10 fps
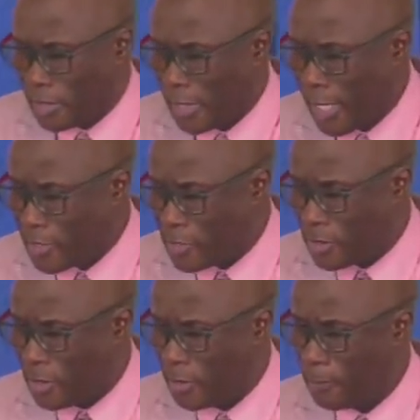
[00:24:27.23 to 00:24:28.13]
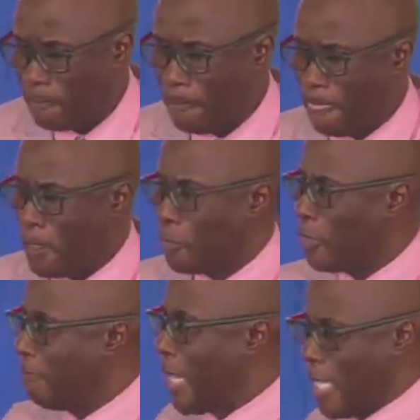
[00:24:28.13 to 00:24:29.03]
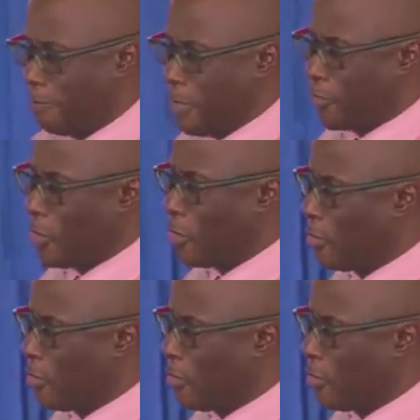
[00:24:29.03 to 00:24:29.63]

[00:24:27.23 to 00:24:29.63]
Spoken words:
The text remind me